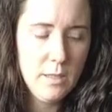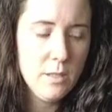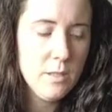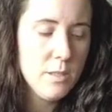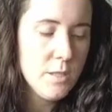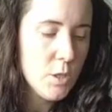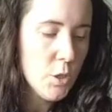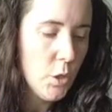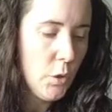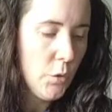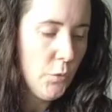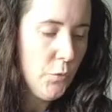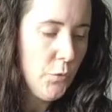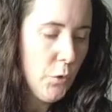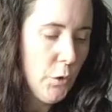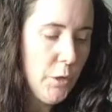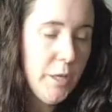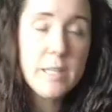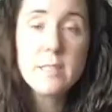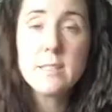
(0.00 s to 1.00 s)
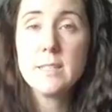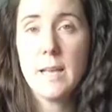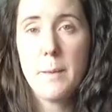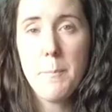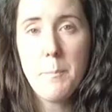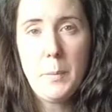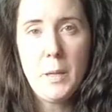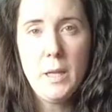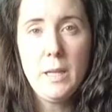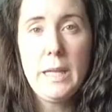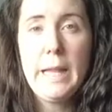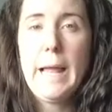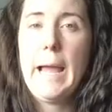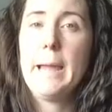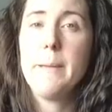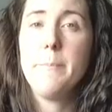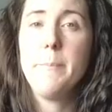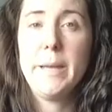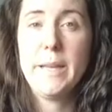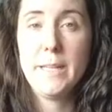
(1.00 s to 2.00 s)
So for example,
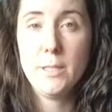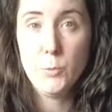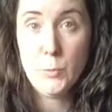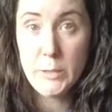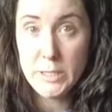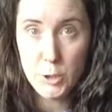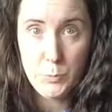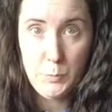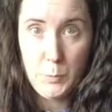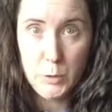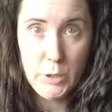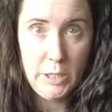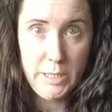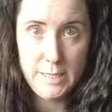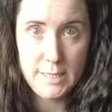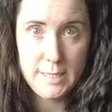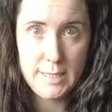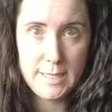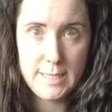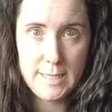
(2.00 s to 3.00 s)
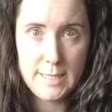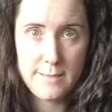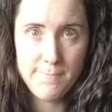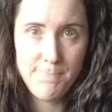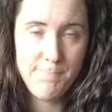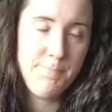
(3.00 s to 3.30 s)
I made witch bottles.